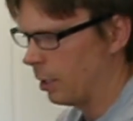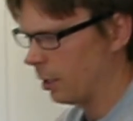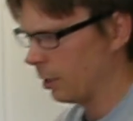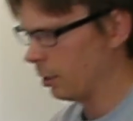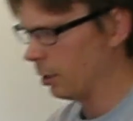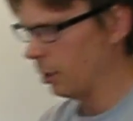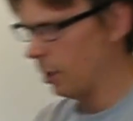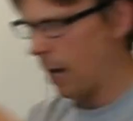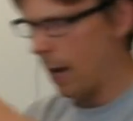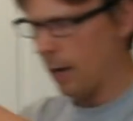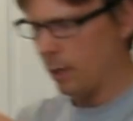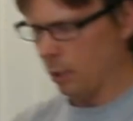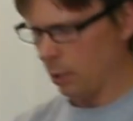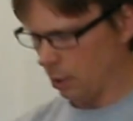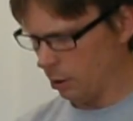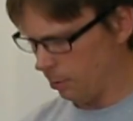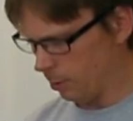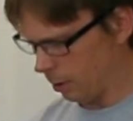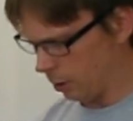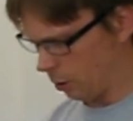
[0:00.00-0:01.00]
going to add a
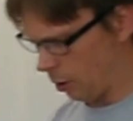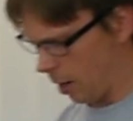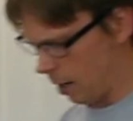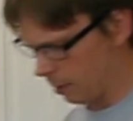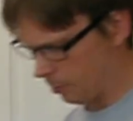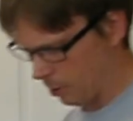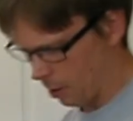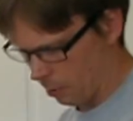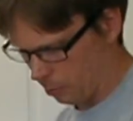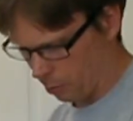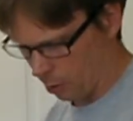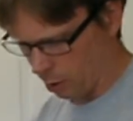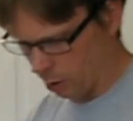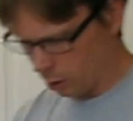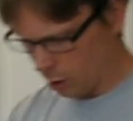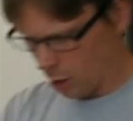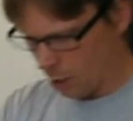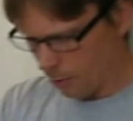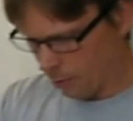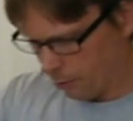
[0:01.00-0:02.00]
little bit of cracked pepper on
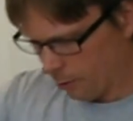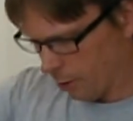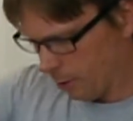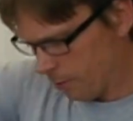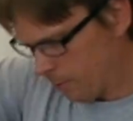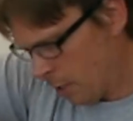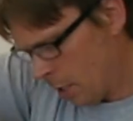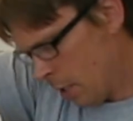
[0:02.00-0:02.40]
top of it.